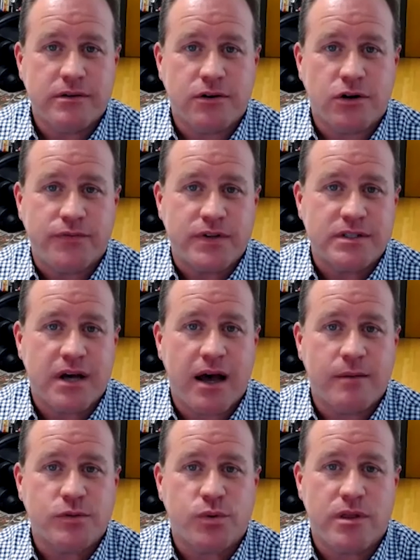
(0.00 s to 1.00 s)

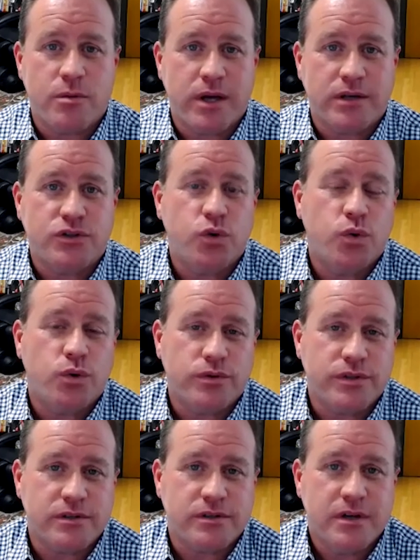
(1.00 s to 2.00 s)
oftentimes one of the best
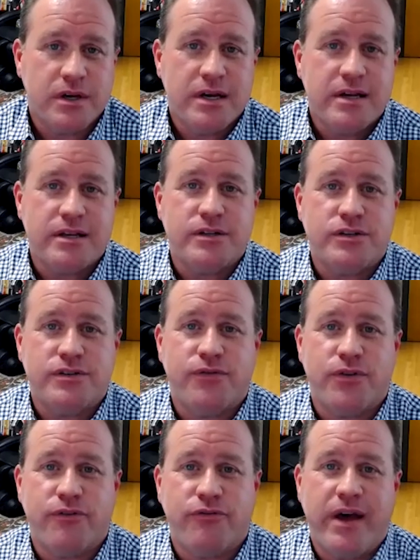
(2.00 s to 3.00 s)
tools is for
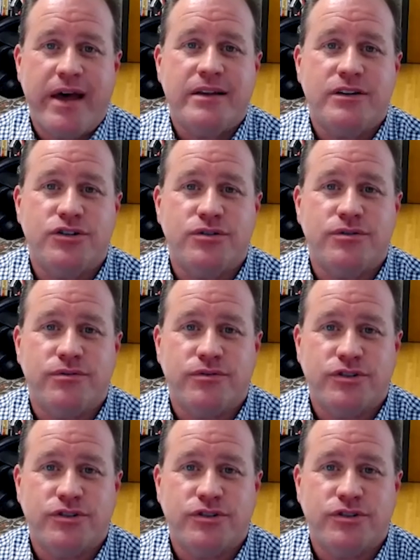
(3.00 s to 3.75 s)
the Fed to